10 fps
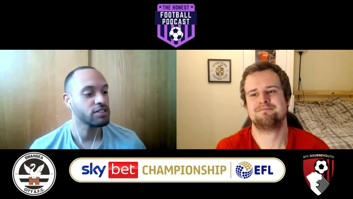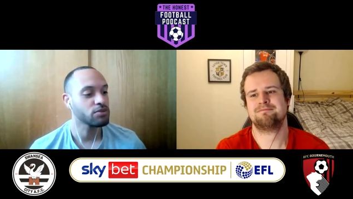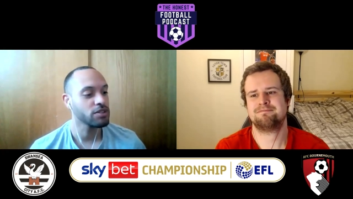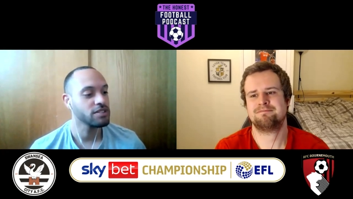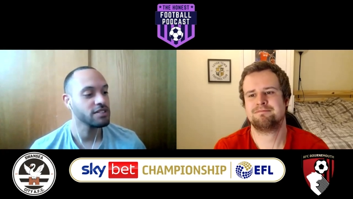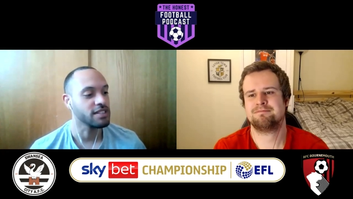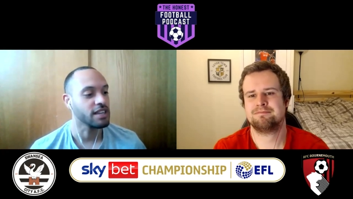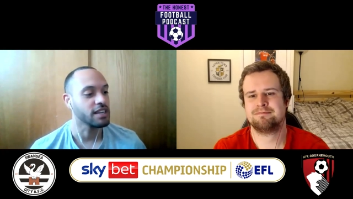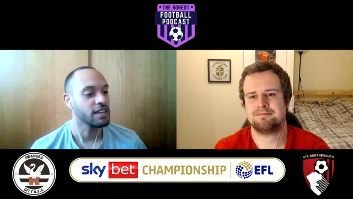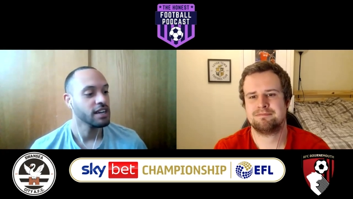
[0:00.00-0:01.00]

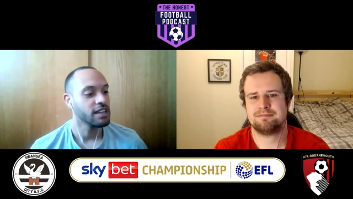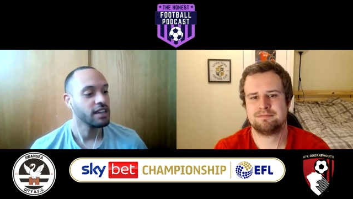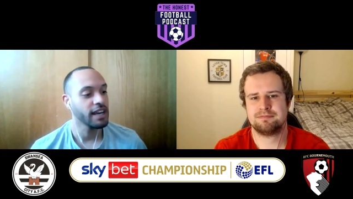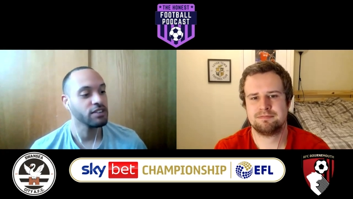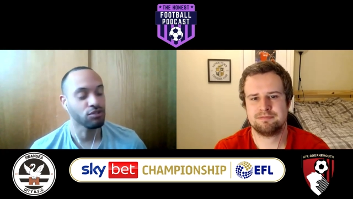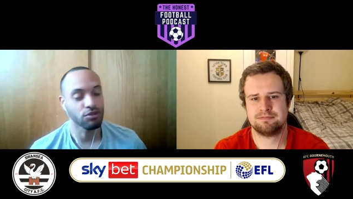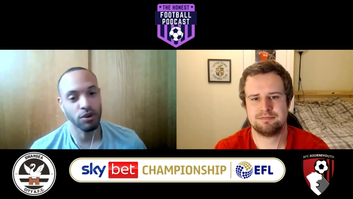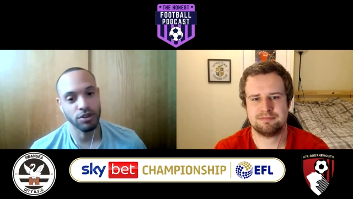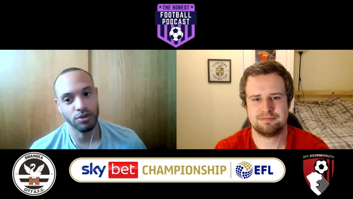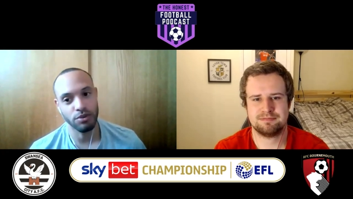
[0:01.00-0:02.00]
Speaker 1: Swansea, they drew
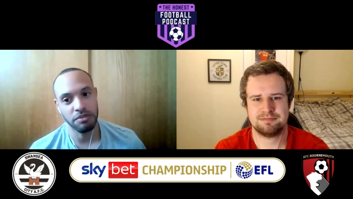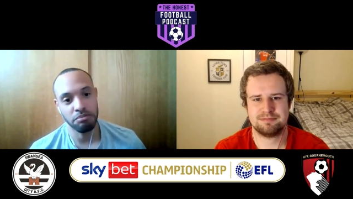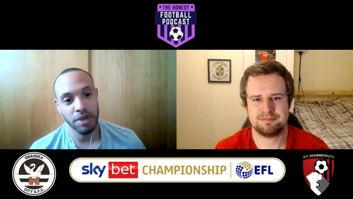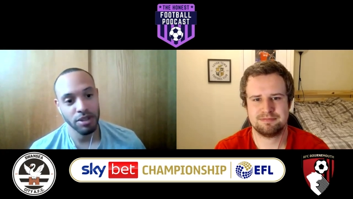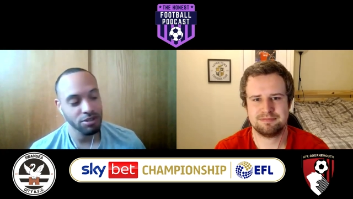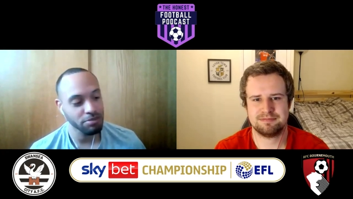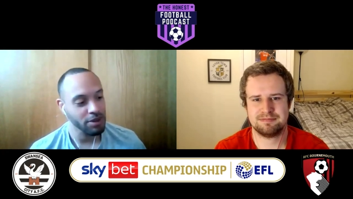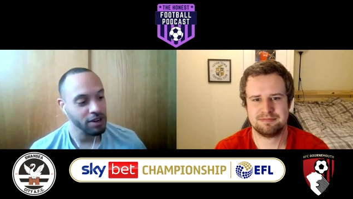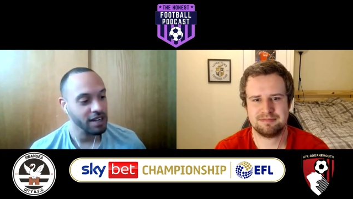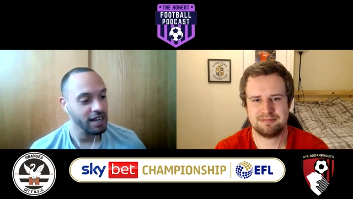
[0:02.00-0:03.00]
1 0 with
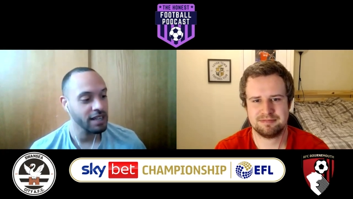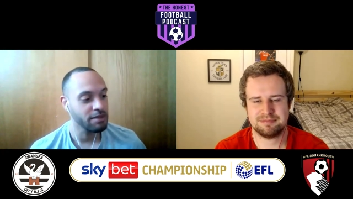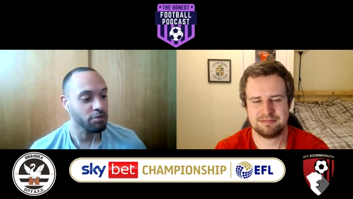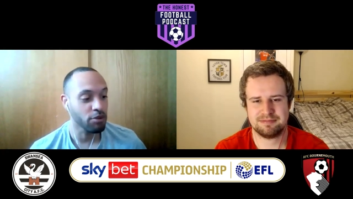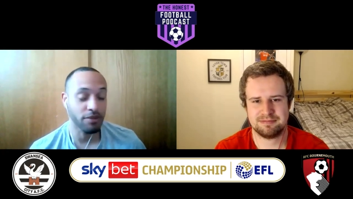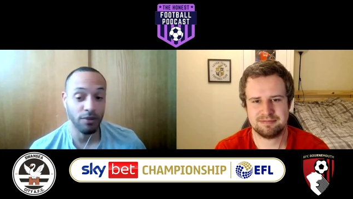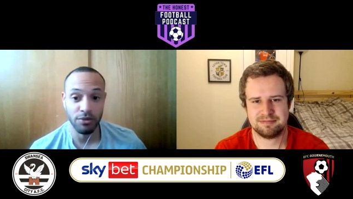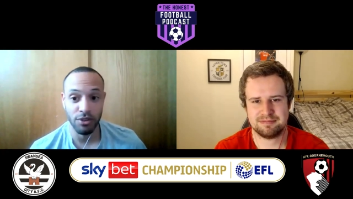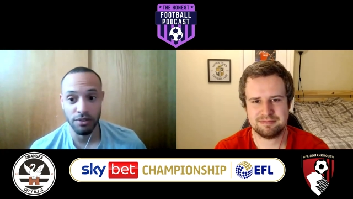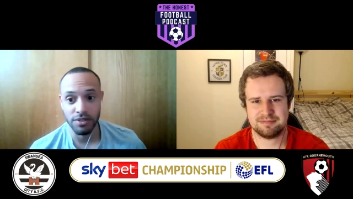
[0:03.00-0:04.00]
Middlesbrough, and Bournemouth
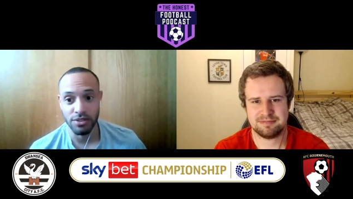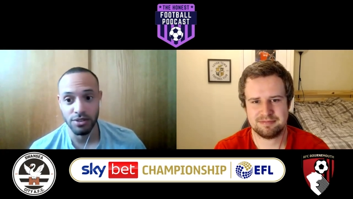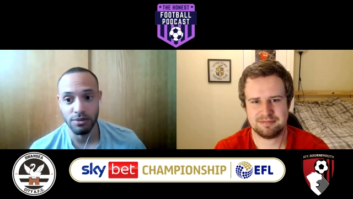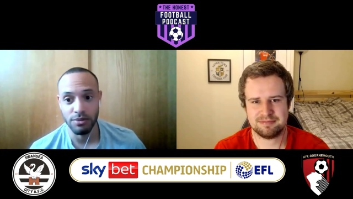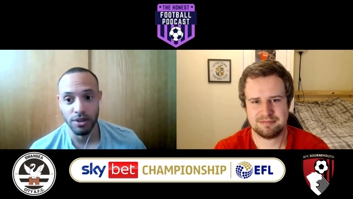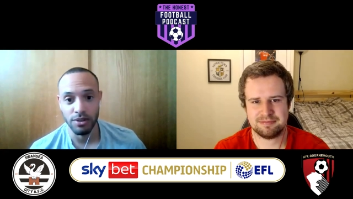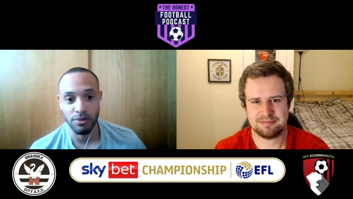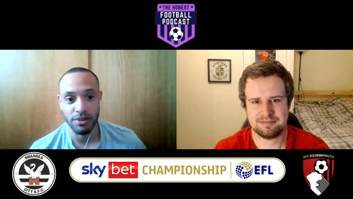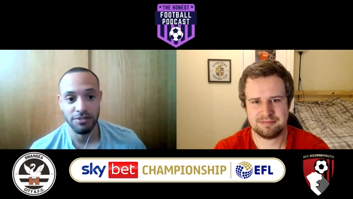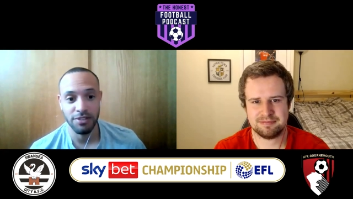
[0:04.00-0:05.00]
obviously drew 1 0
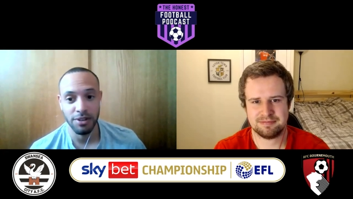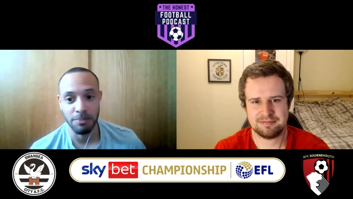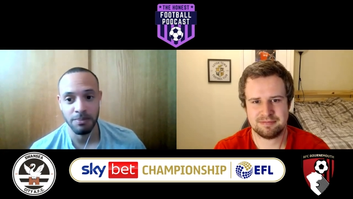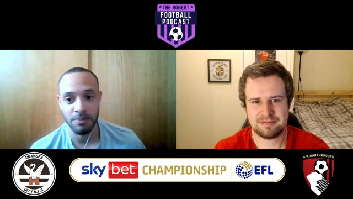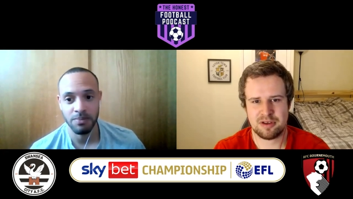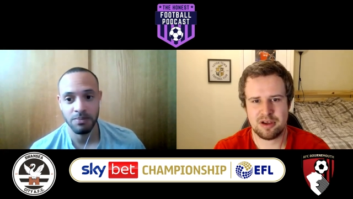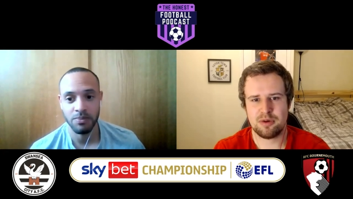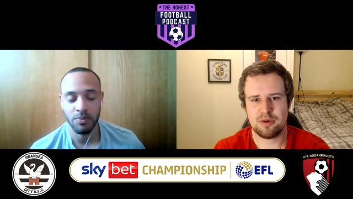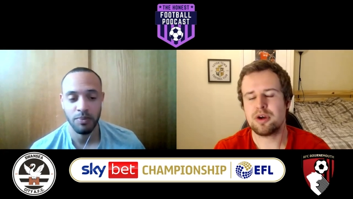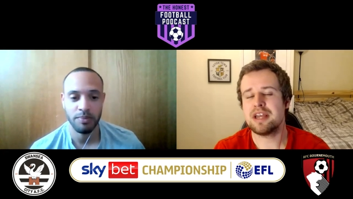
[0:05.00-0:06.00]
with Fulham.
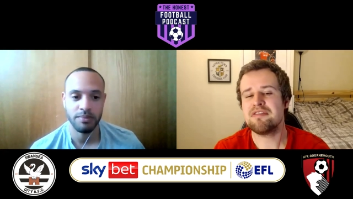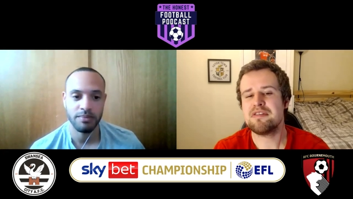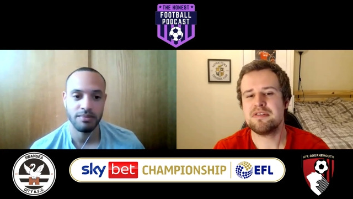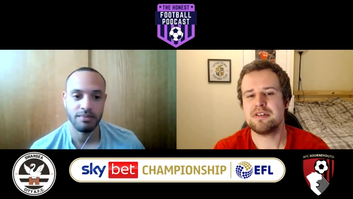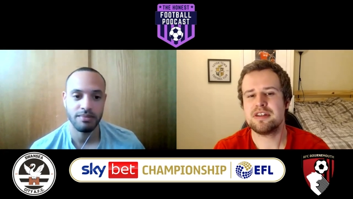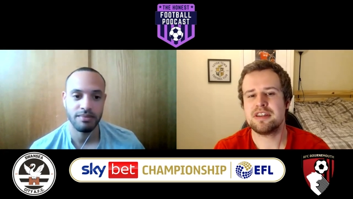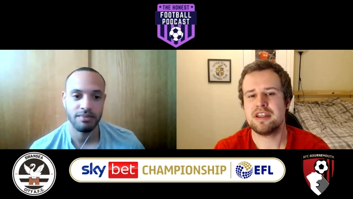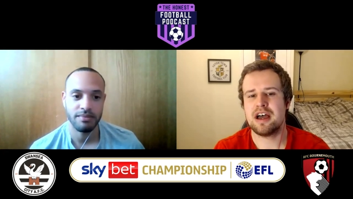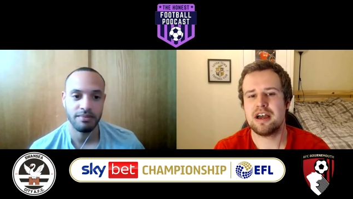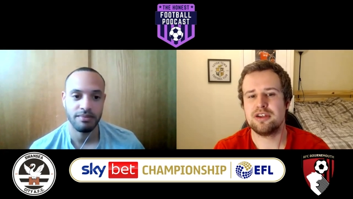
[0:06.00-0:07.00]
Speaker 2: Well, given
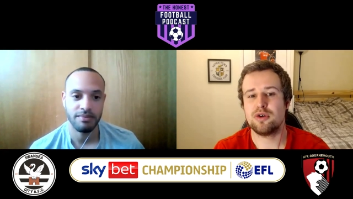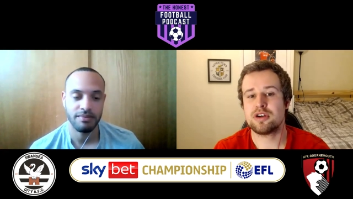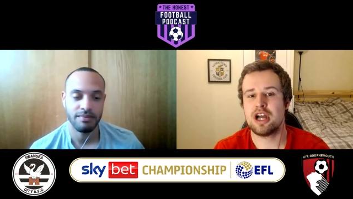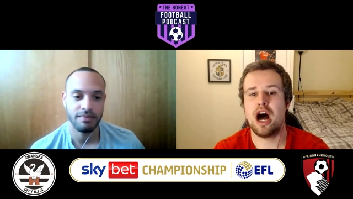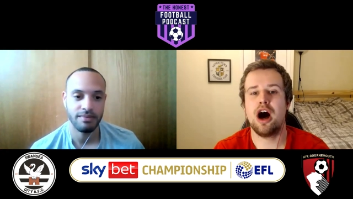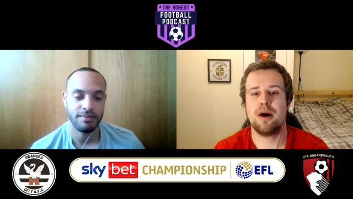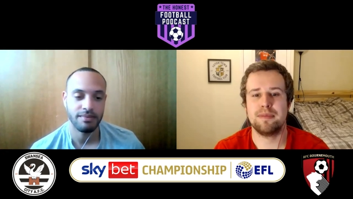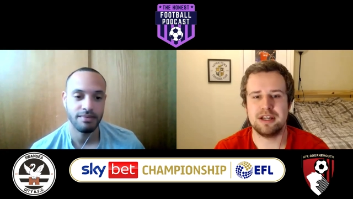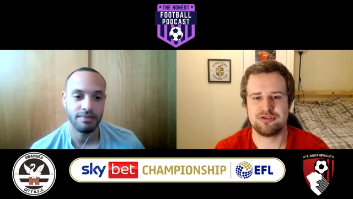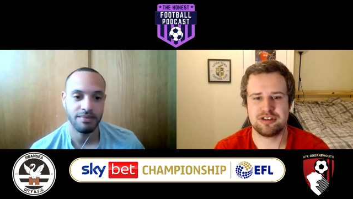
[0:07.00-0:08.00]
uh, your
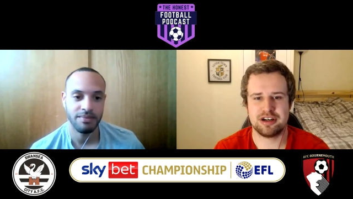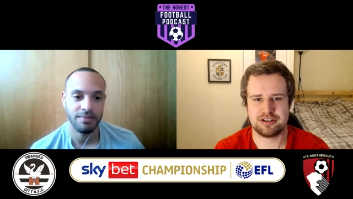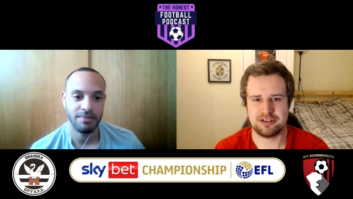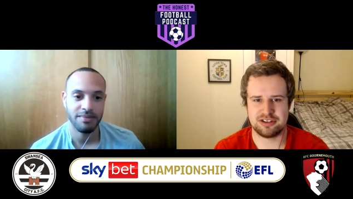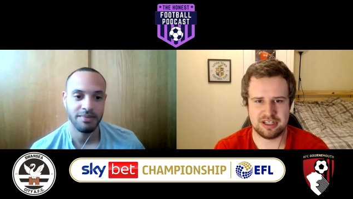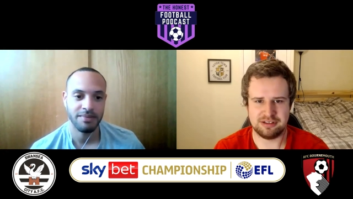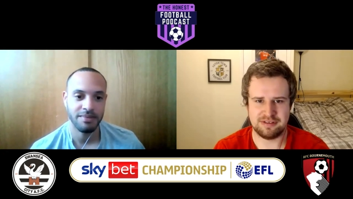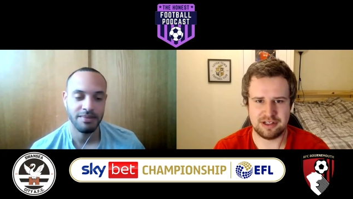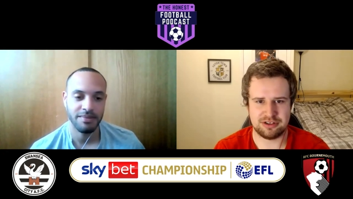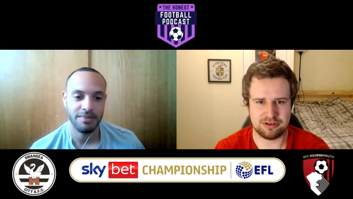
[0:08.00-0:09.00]
calm introduction to this
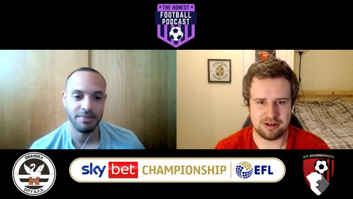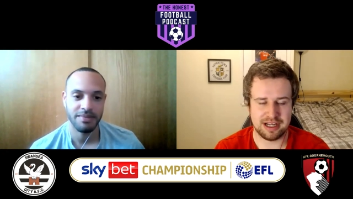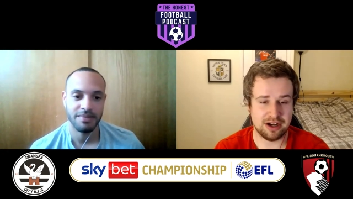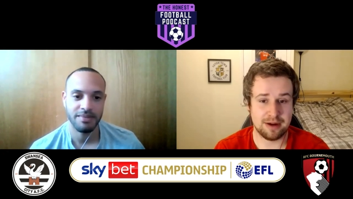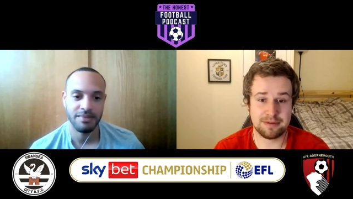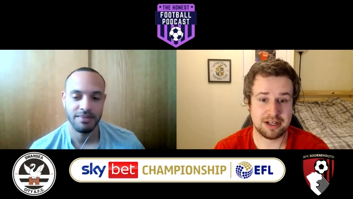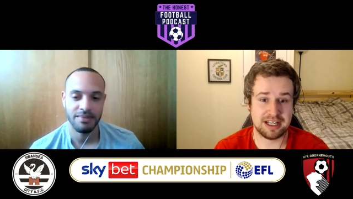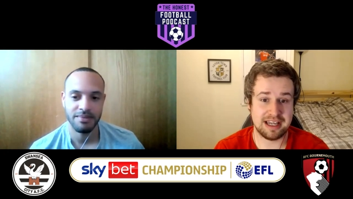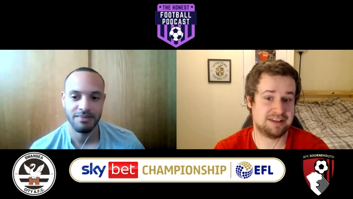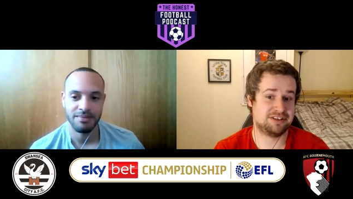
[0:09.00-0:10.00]
fixture, Craig, I'm going
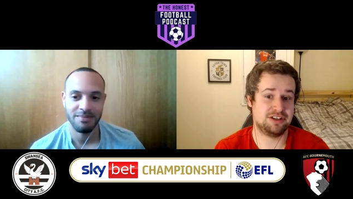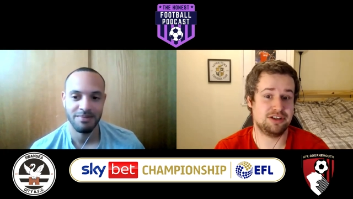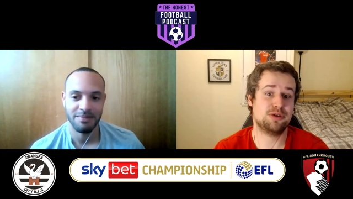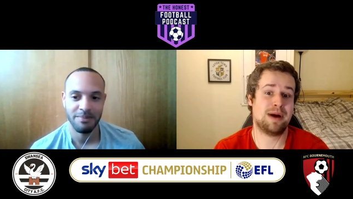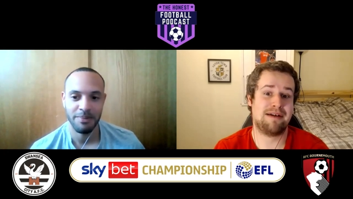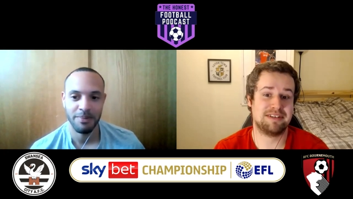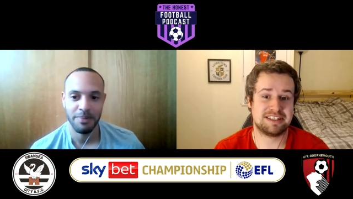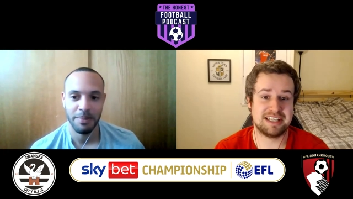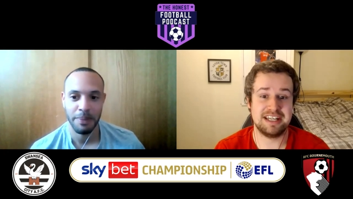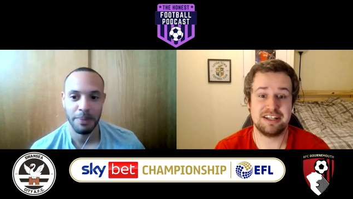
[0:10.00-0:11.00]
to guess that you
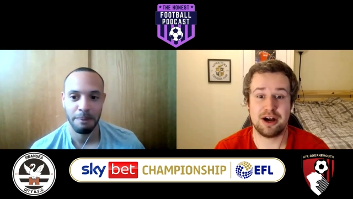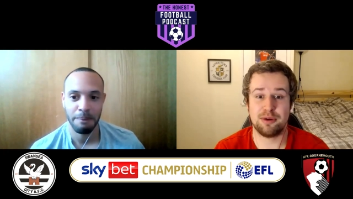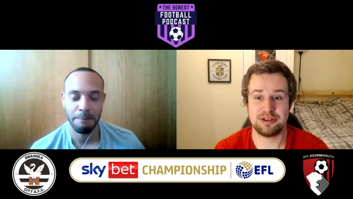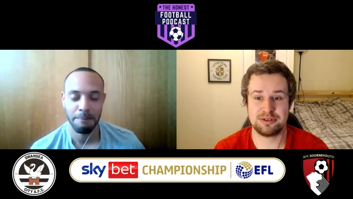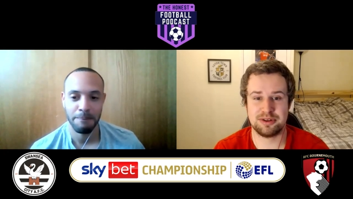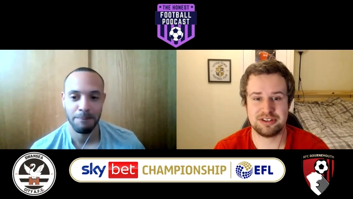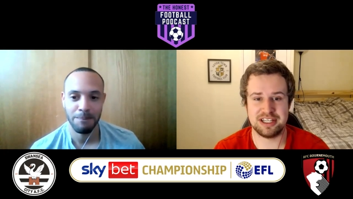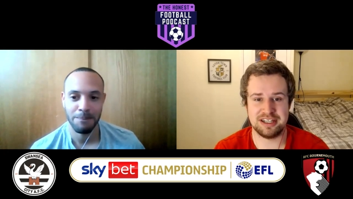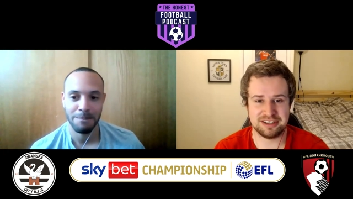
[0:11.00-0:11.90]
haven't seen the goal that Swansea